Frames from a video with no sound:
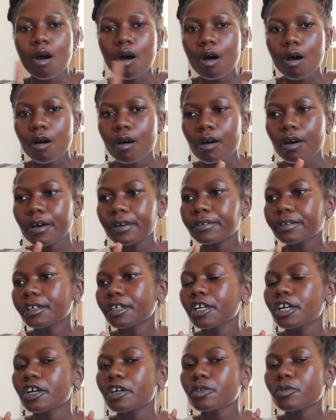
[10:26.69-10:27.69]
or
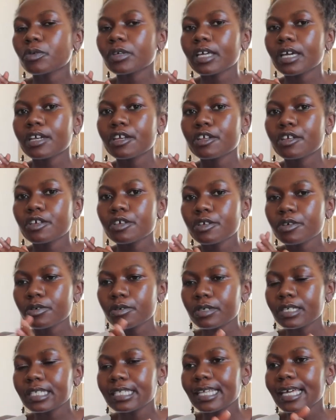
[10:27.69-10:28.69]
you can
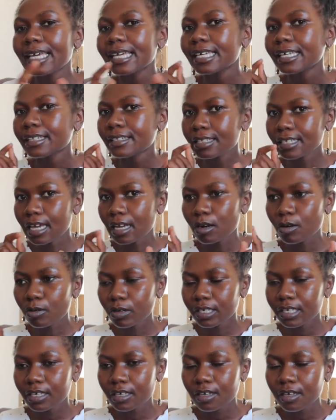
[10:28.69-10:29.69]
use the
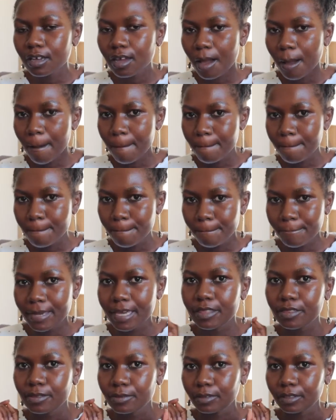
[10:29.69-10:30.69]
interlocking
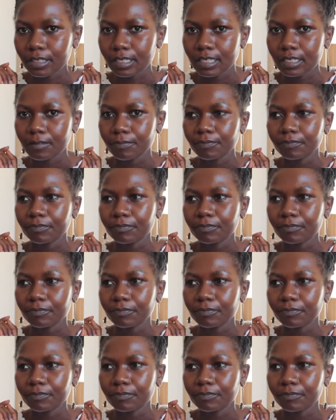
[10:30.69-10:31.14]
method.